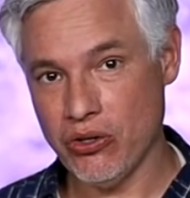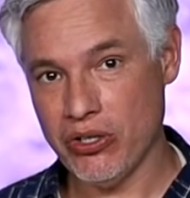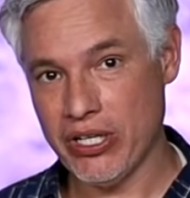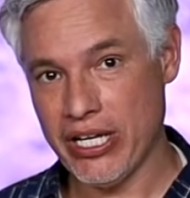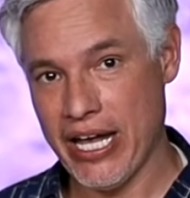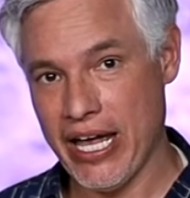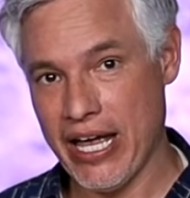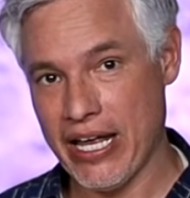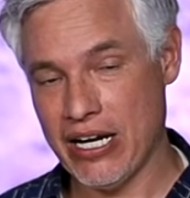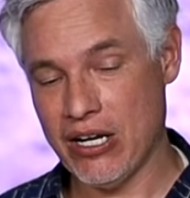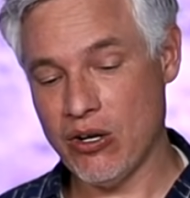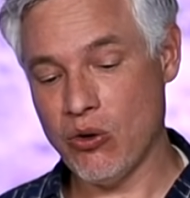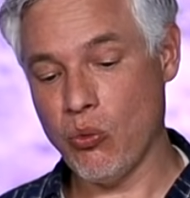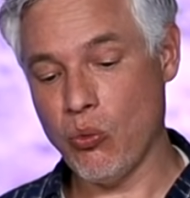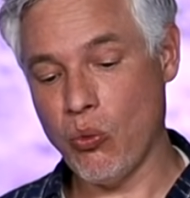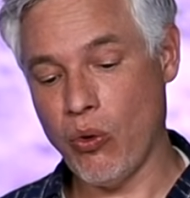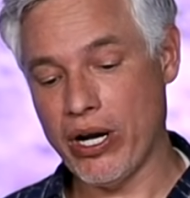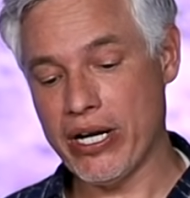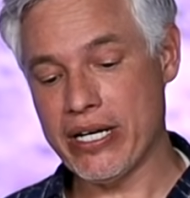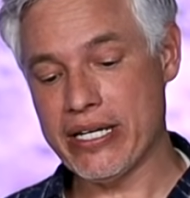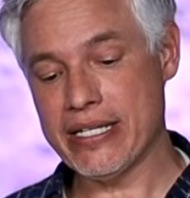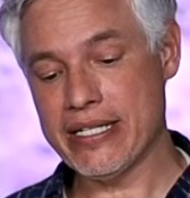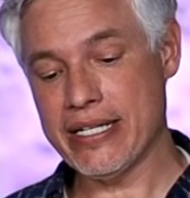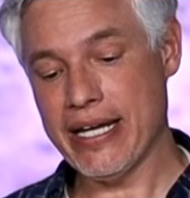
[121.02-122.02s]
Canon
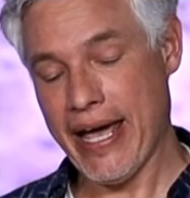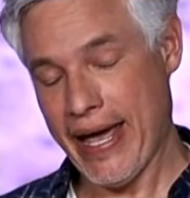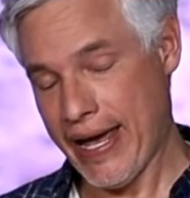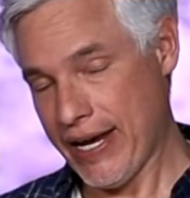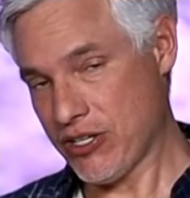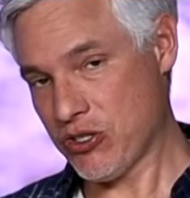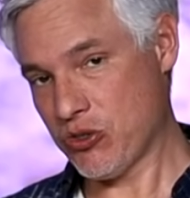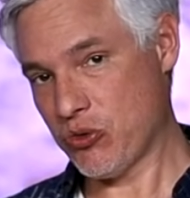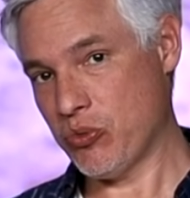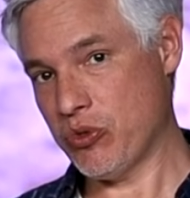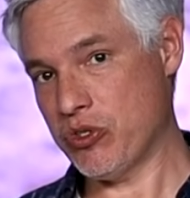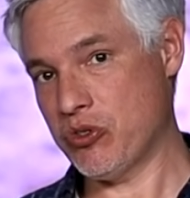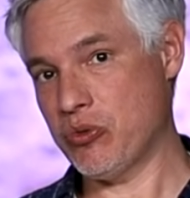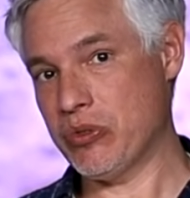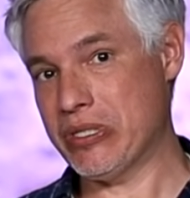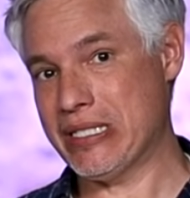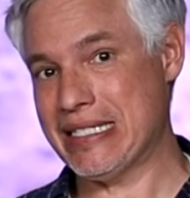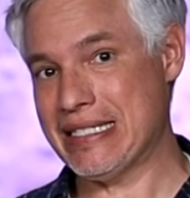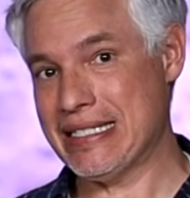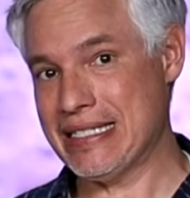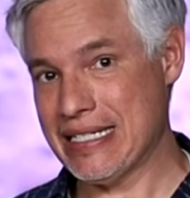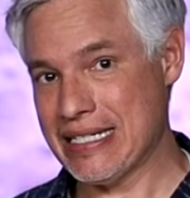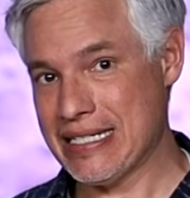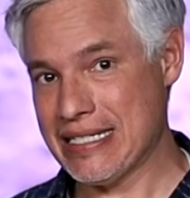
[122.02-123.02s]
1DX, which was
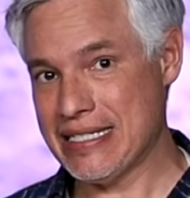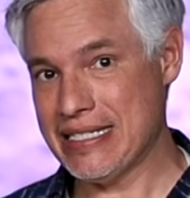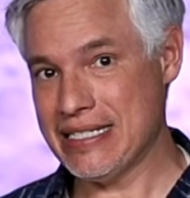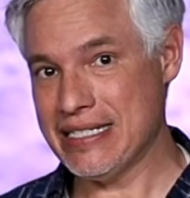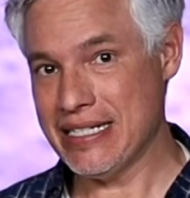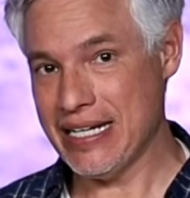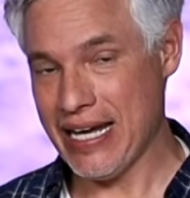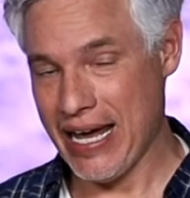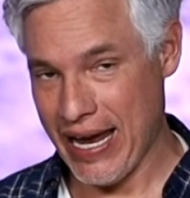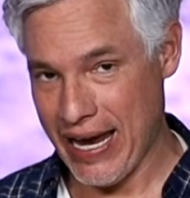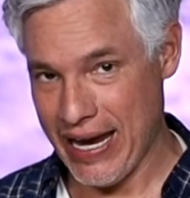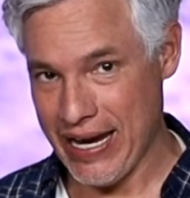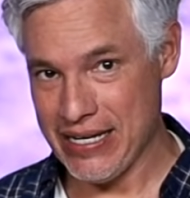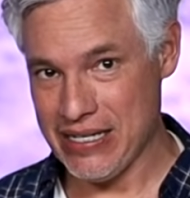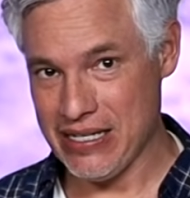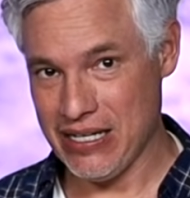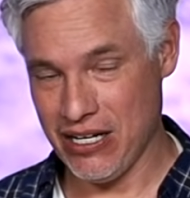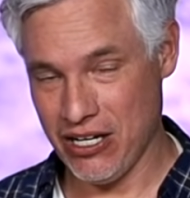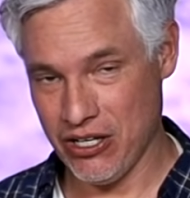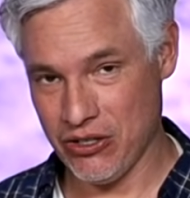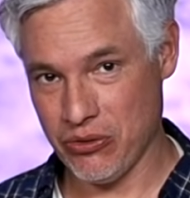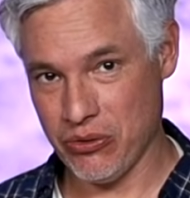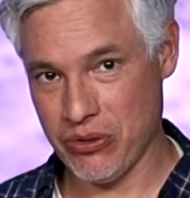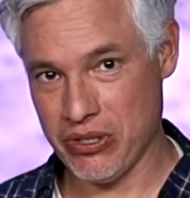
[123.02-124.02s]

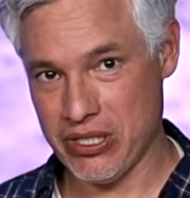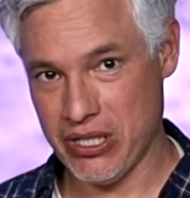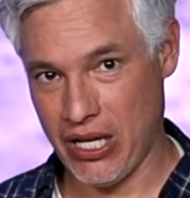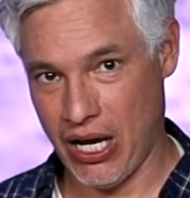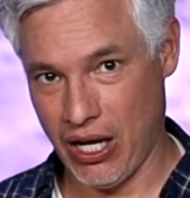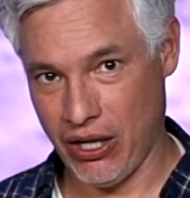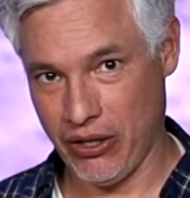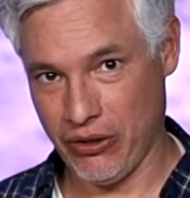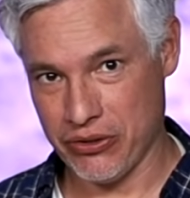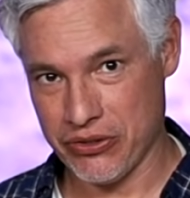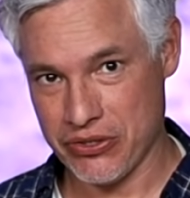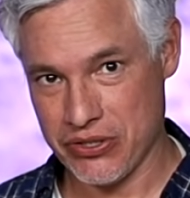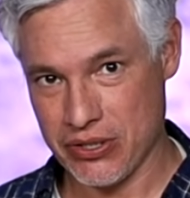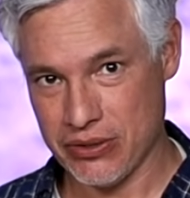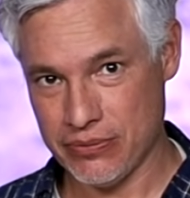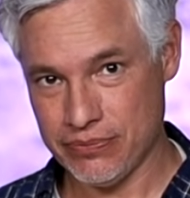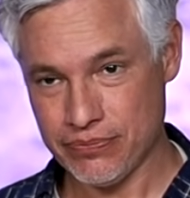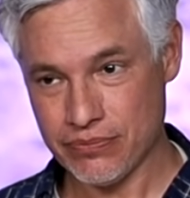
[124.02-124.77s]
$6,800.